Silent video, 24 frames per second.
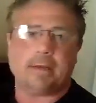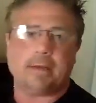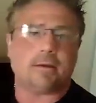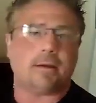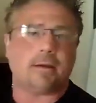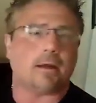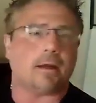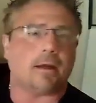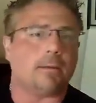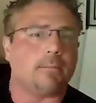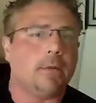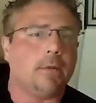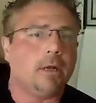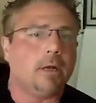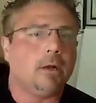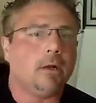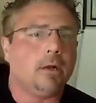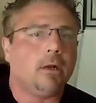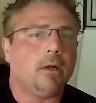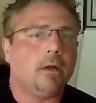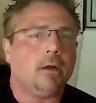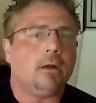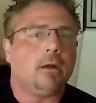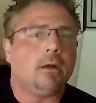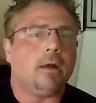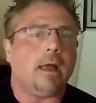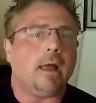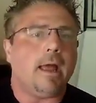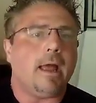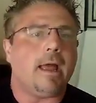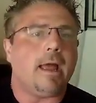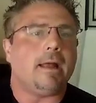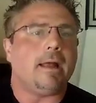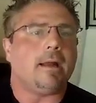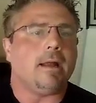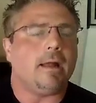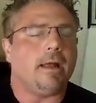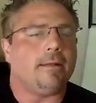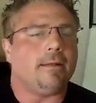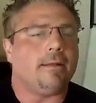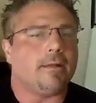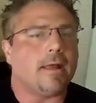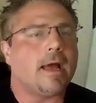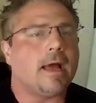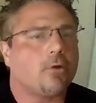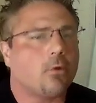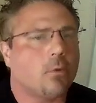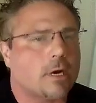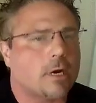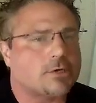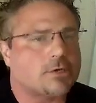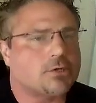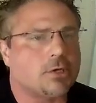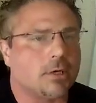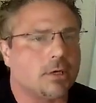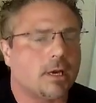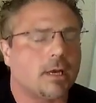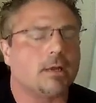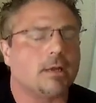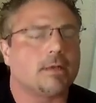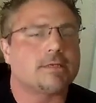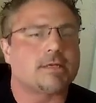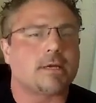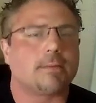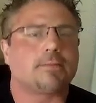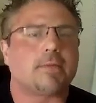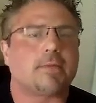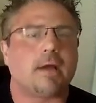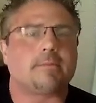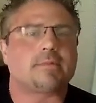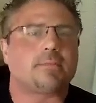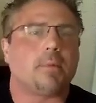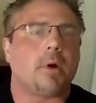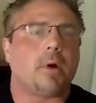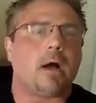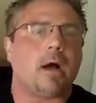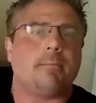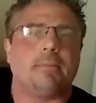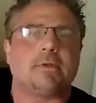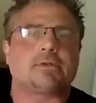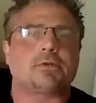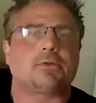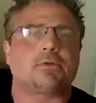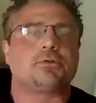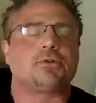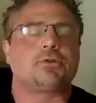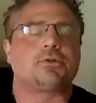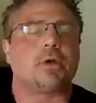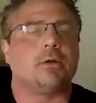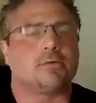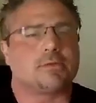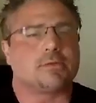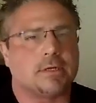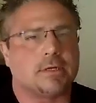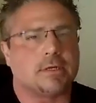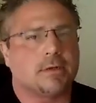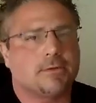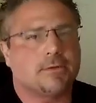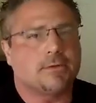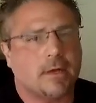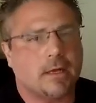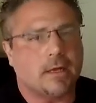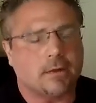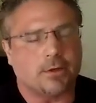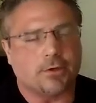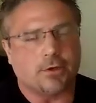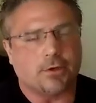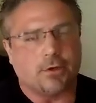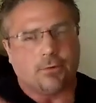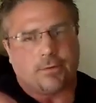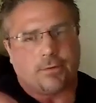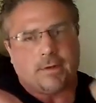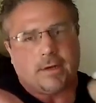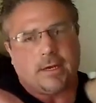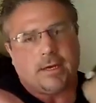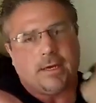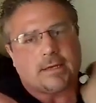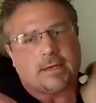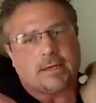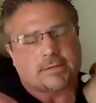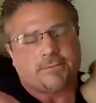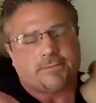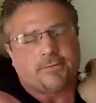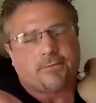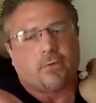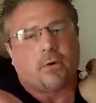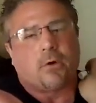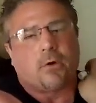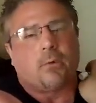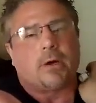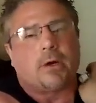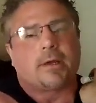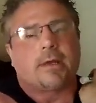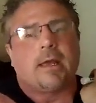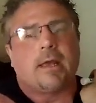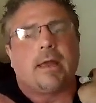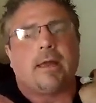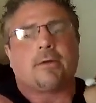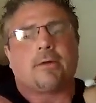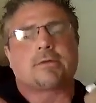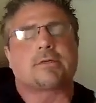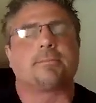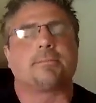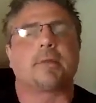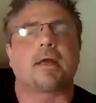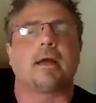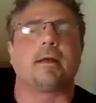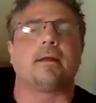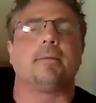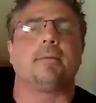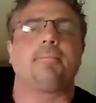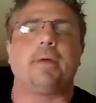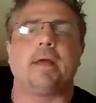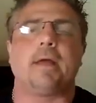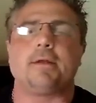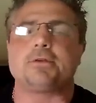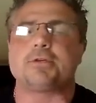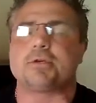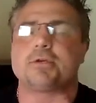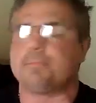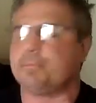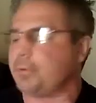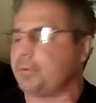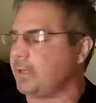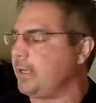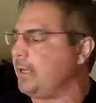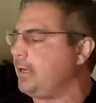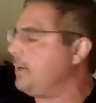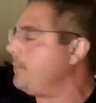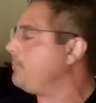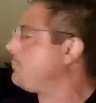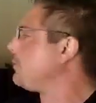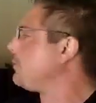income? And that question can sometimes pop Mr. Jones into telling you that he has a 401k or some kind of pension plan in